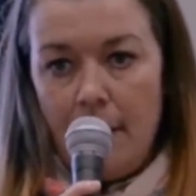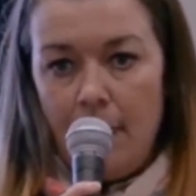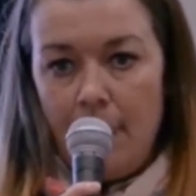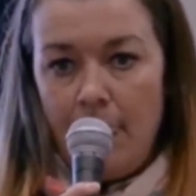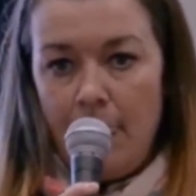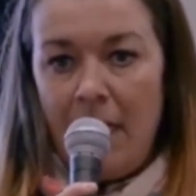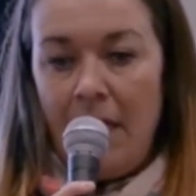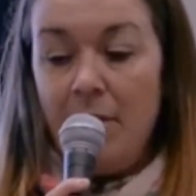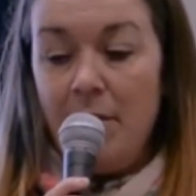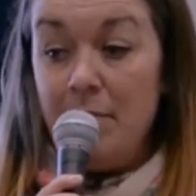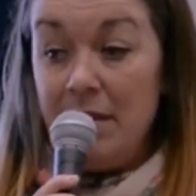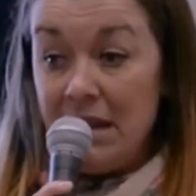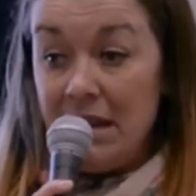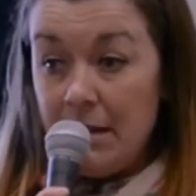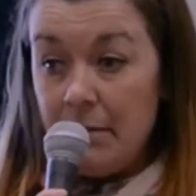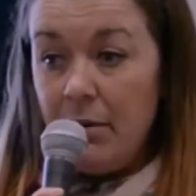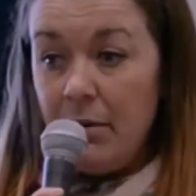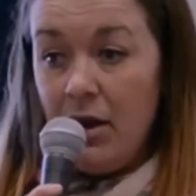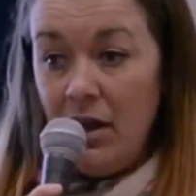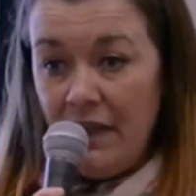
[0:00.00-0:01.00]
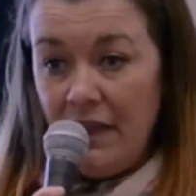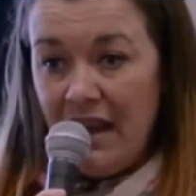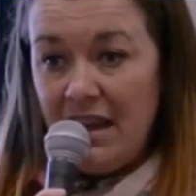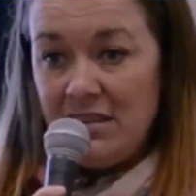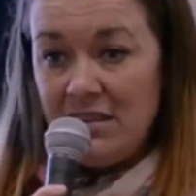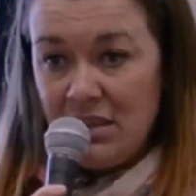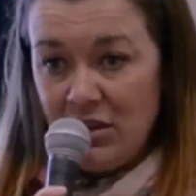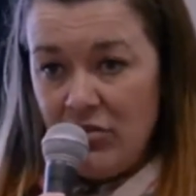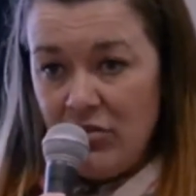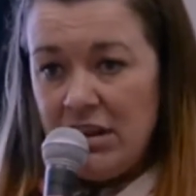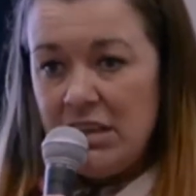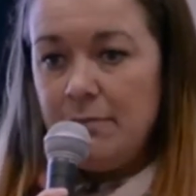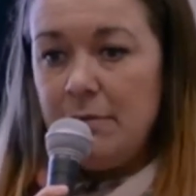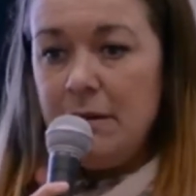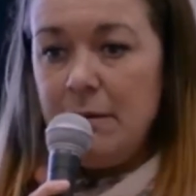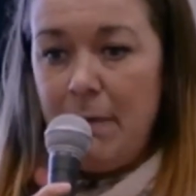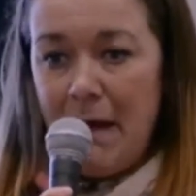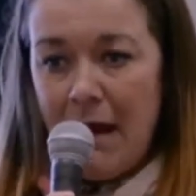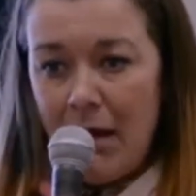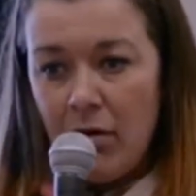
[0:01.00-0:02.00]
Now the meaning behind that is
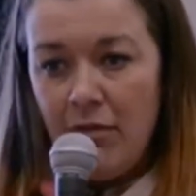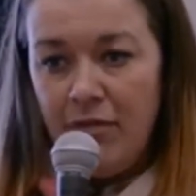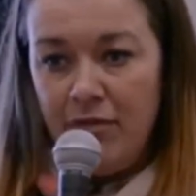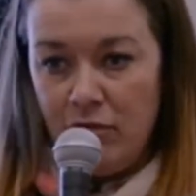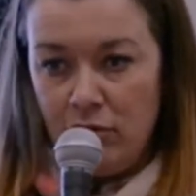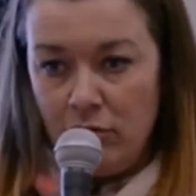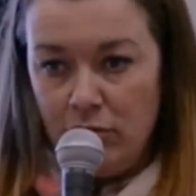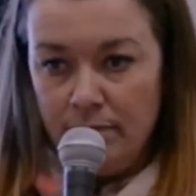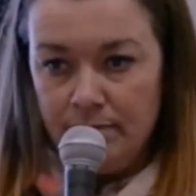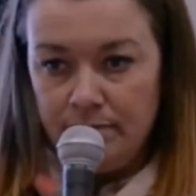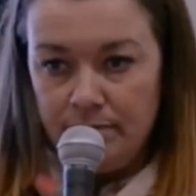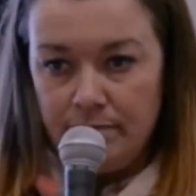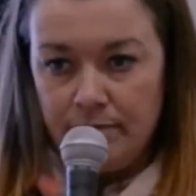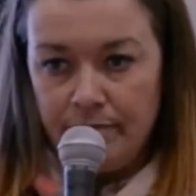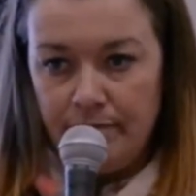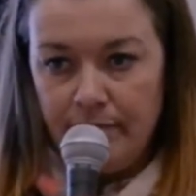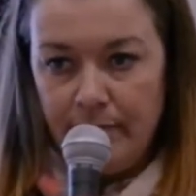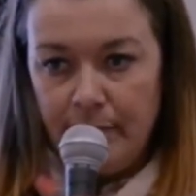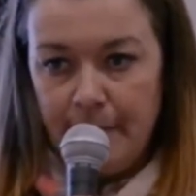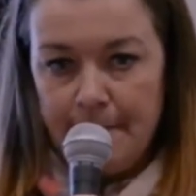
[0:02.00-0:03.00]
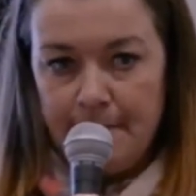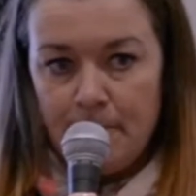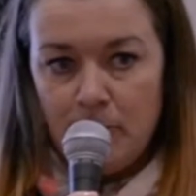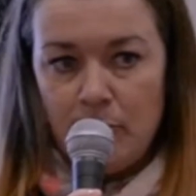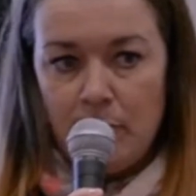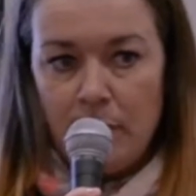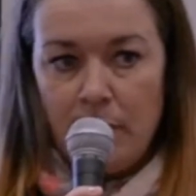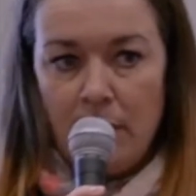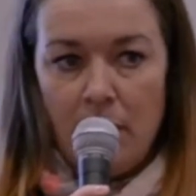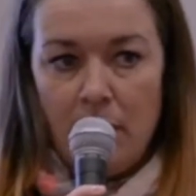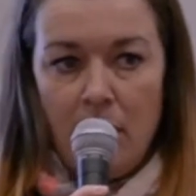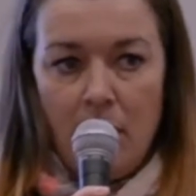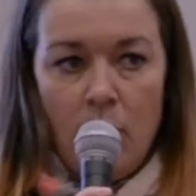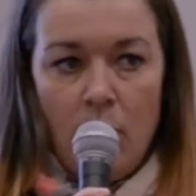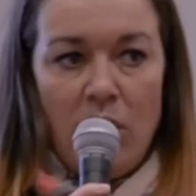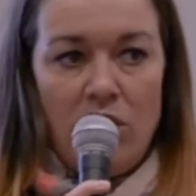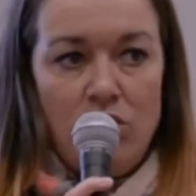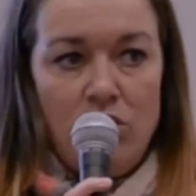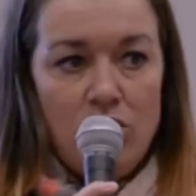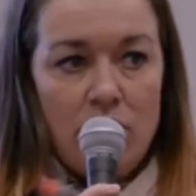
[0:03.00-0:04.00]
incredibly powerful.
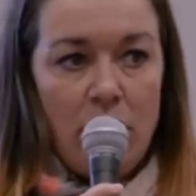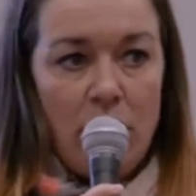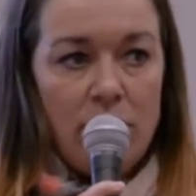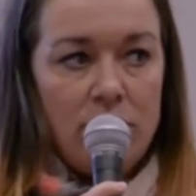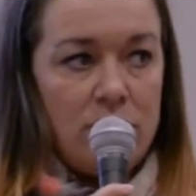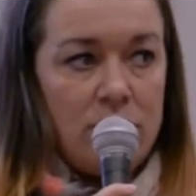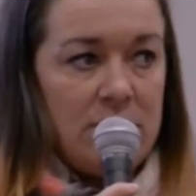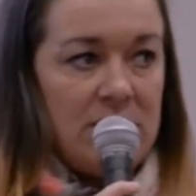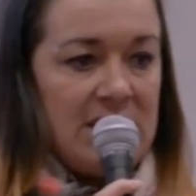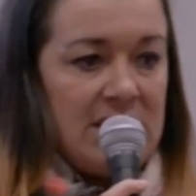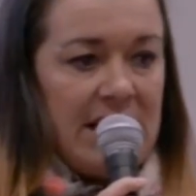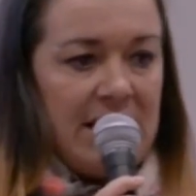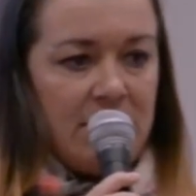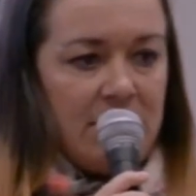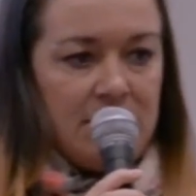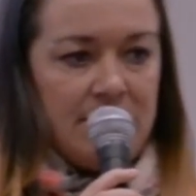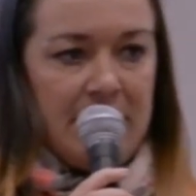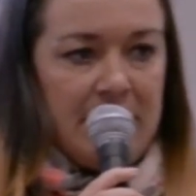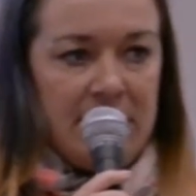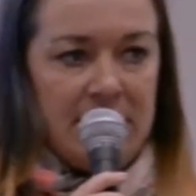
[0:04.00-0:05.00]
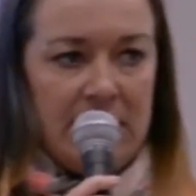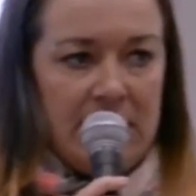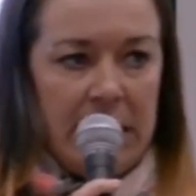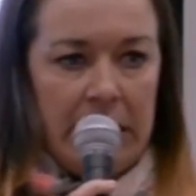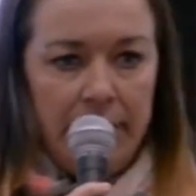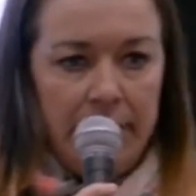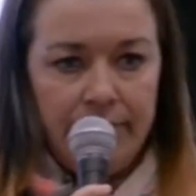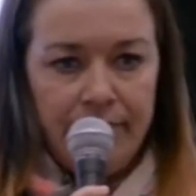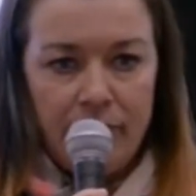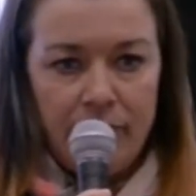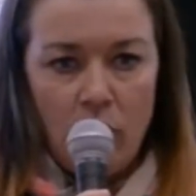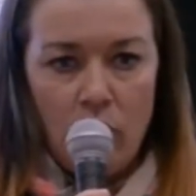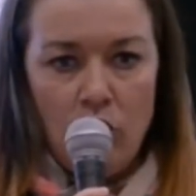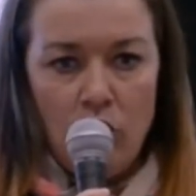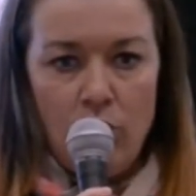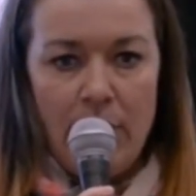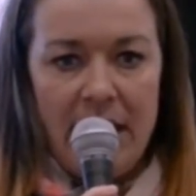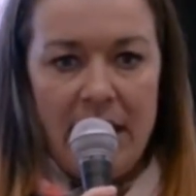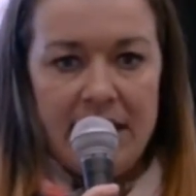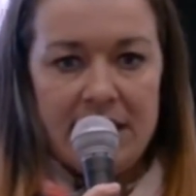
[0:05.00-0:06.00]
When you go to a sales meeting, or
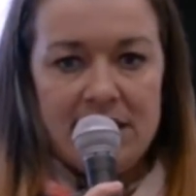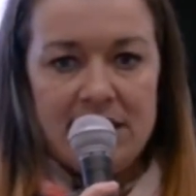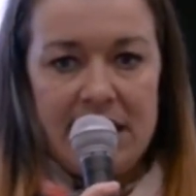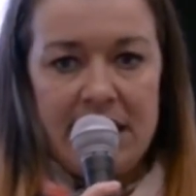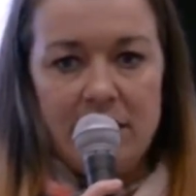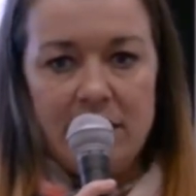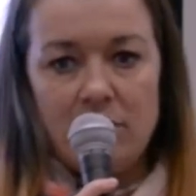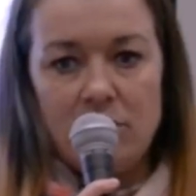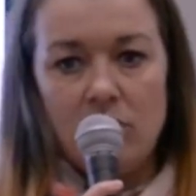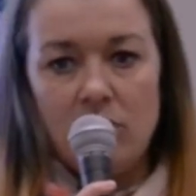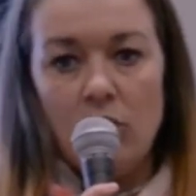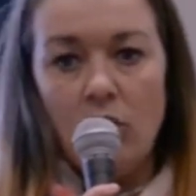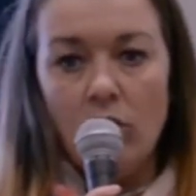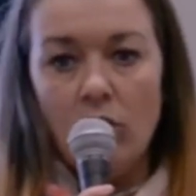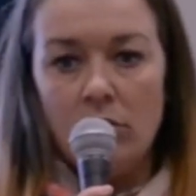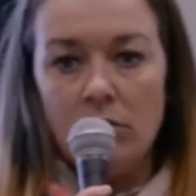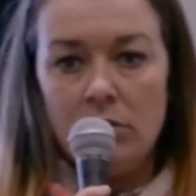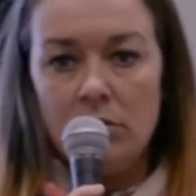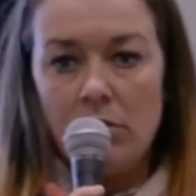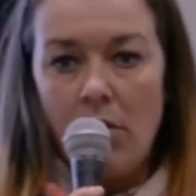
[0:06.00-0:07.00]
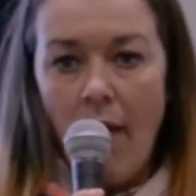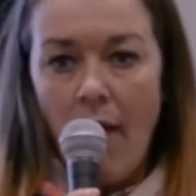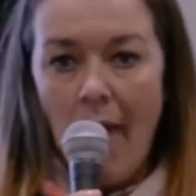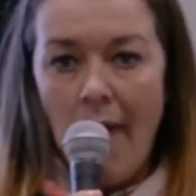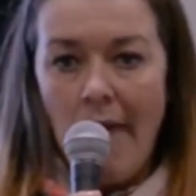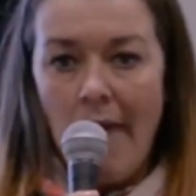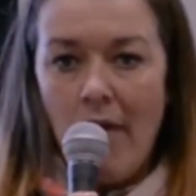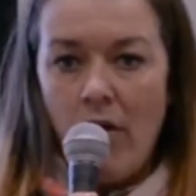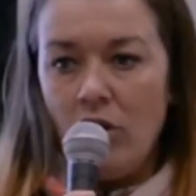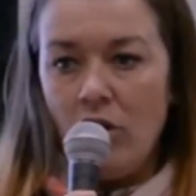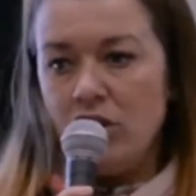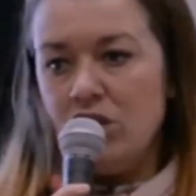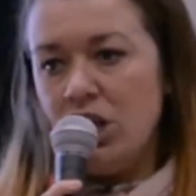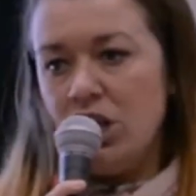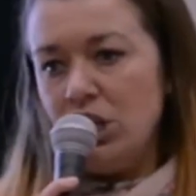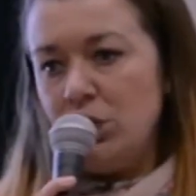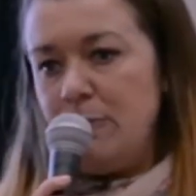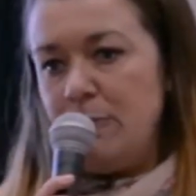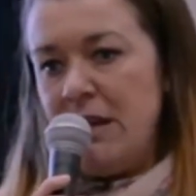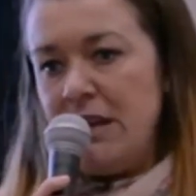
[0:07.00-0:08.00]
you make a sales call, or you
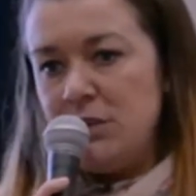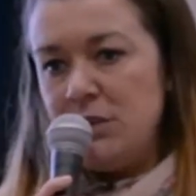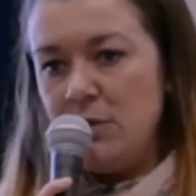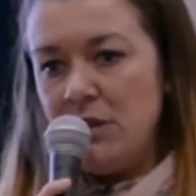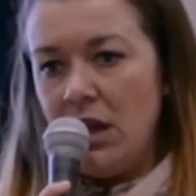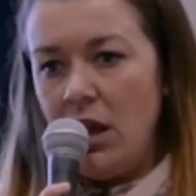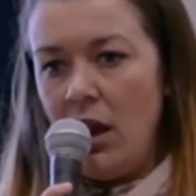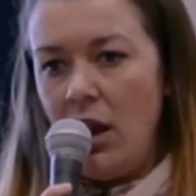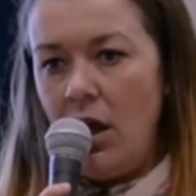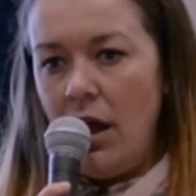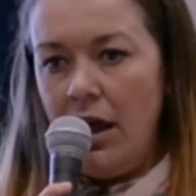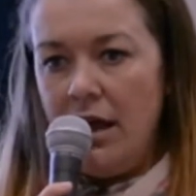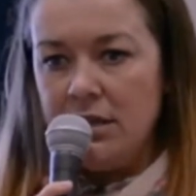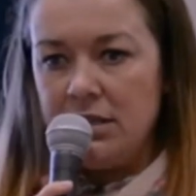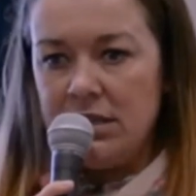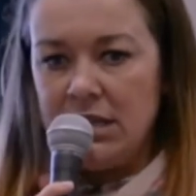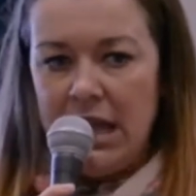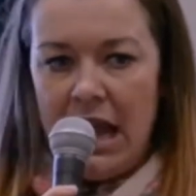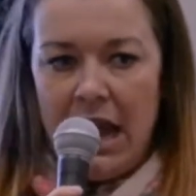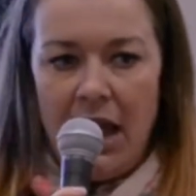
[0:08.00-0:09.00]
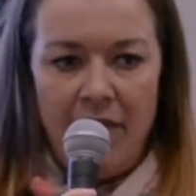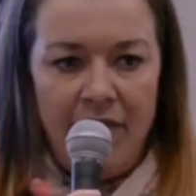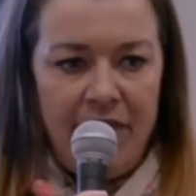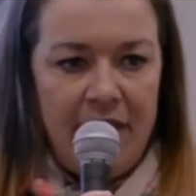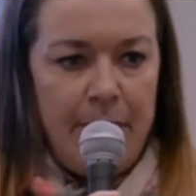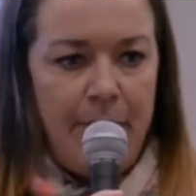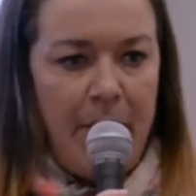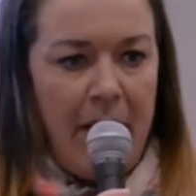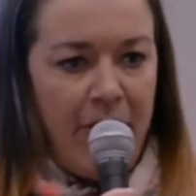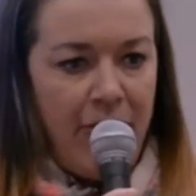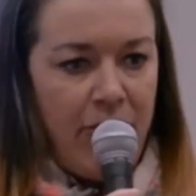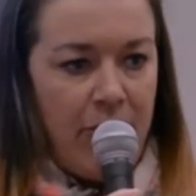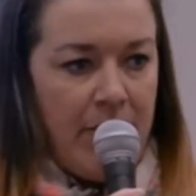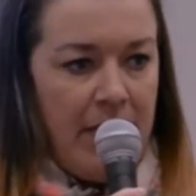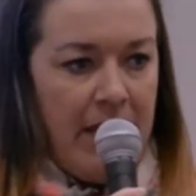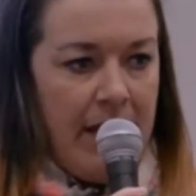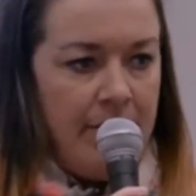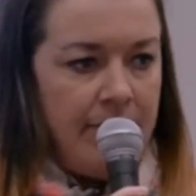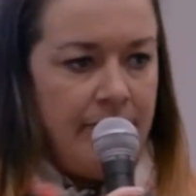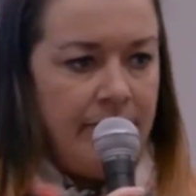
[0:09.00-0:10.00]
touch base with a client to get feedback from
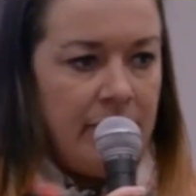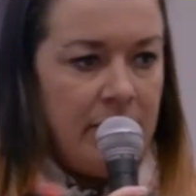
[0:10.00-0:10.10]
them,